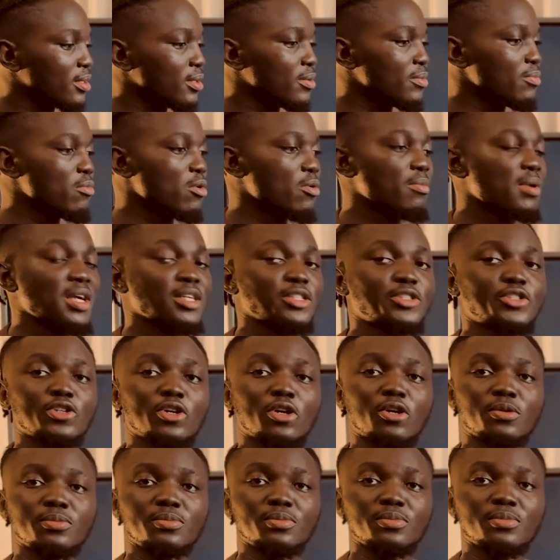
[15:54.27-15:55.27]

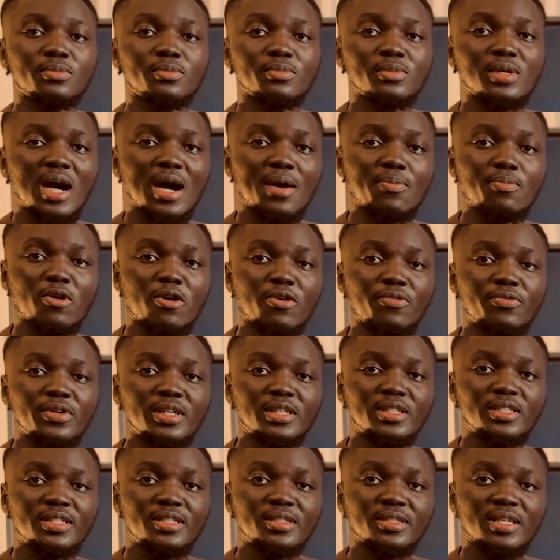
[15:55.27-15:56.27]
momentum above
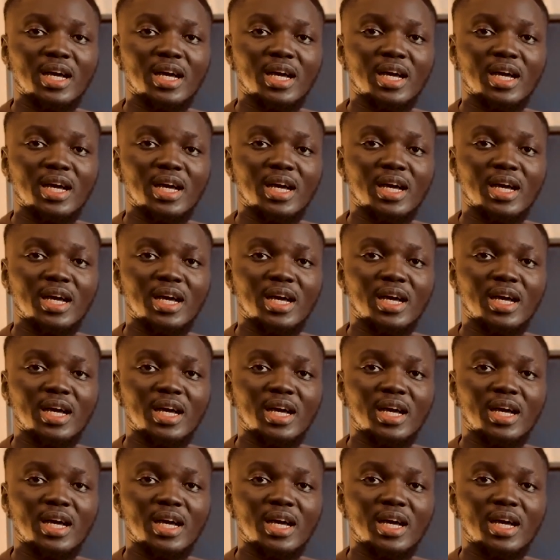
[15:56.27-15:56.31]
it